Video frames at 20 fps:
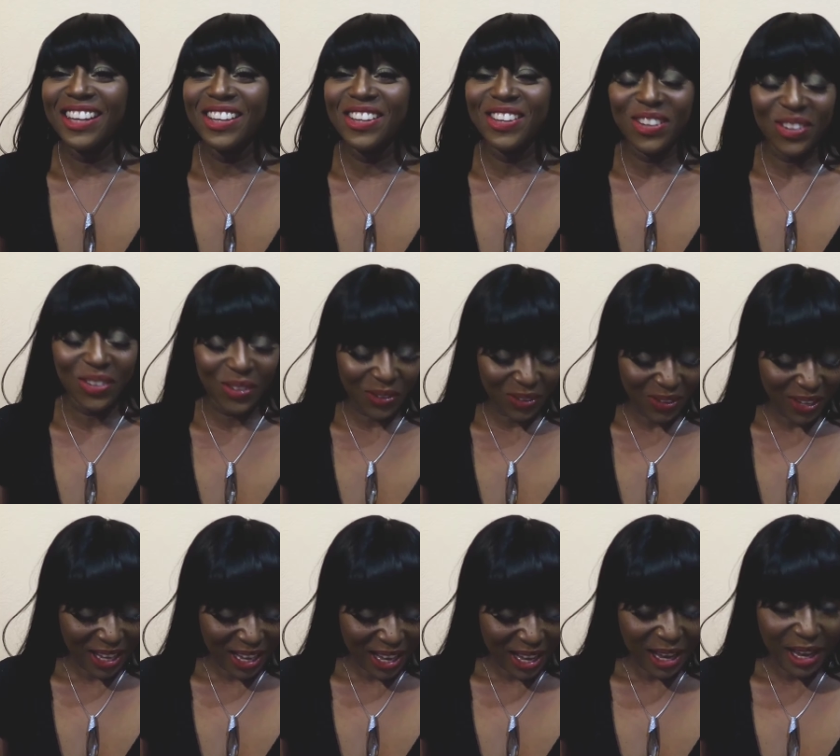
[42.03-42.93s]
you know,
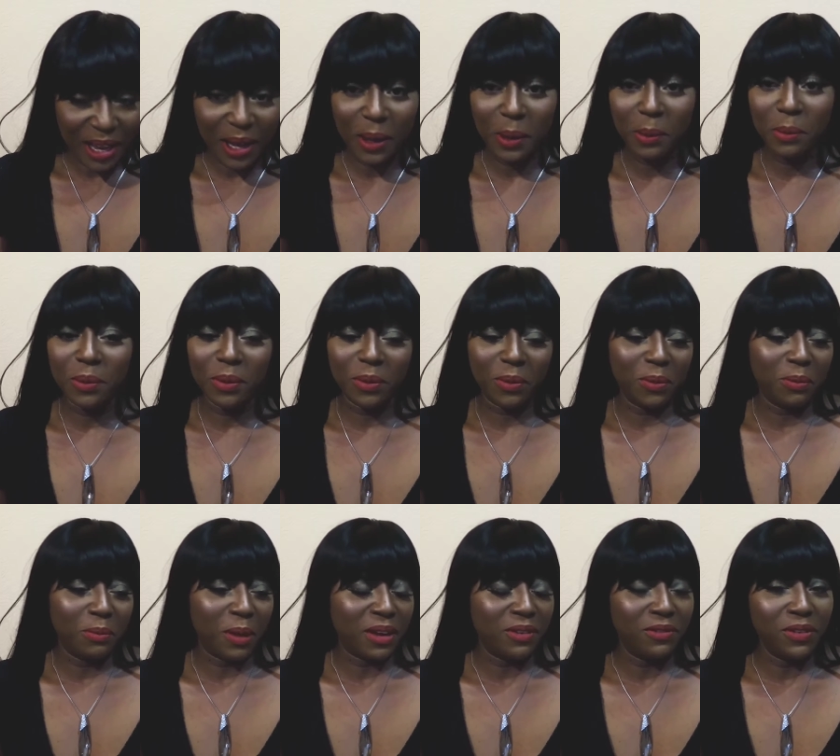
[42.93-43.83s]

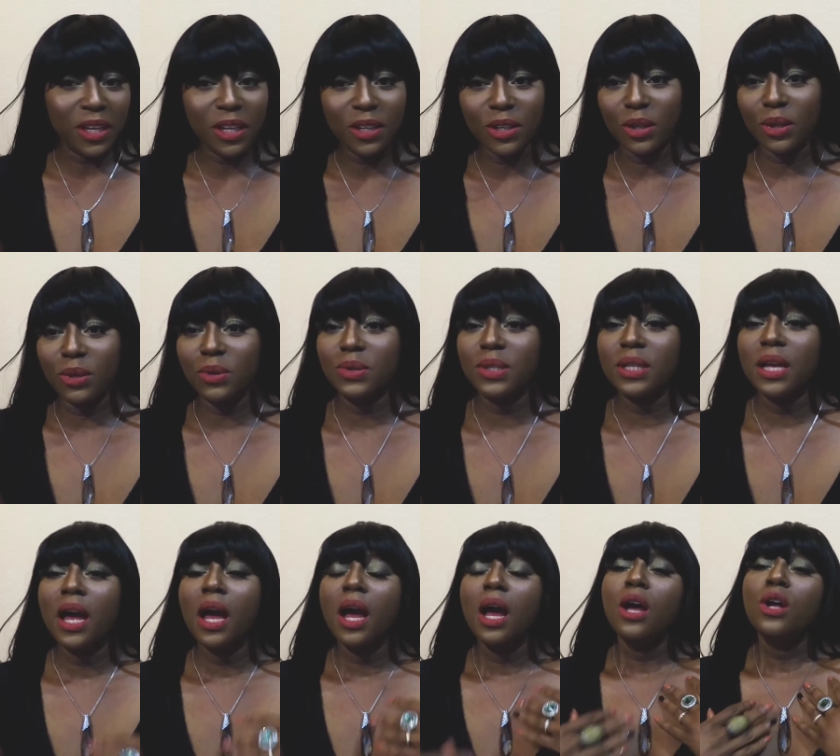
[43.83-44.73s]
my videos.